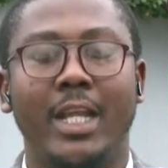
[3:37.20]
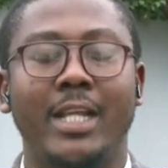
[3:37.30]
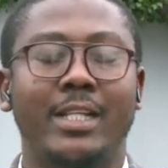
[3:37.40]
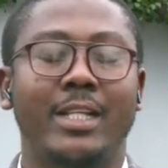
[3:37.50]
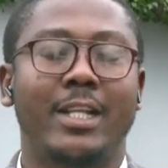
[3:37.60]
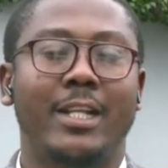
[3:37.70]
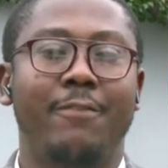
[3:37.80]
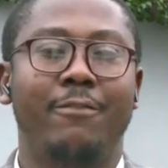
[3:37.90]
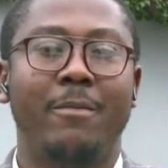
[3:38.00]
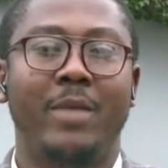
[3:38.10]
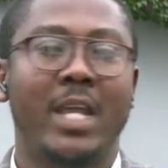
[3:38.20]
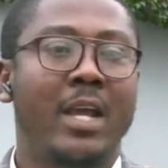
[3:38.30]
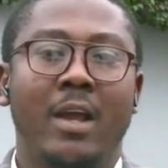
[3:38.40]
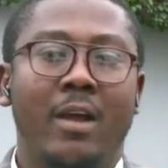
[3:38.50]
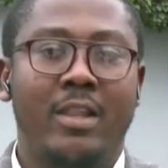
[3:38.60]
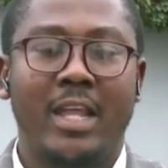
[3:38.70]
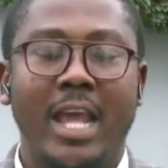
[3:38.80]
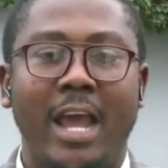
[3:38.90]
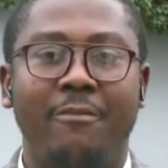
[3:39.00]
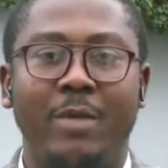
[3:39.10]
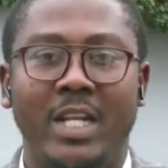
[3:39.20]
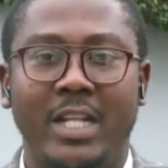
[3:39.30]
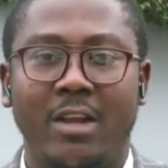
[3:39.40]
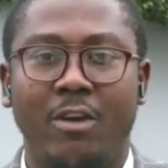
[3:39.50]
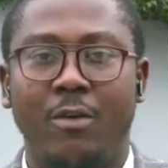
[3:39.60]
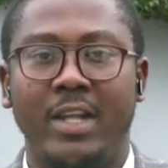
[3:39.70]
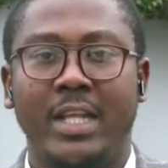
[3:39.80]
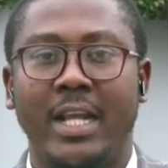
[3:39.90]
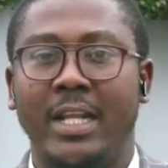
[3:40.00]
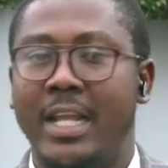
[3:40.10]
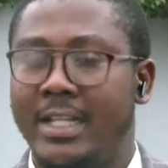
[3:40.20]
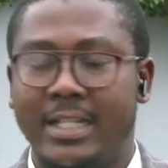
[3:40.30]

Yes, indeed, Nifemi, they have been decorated.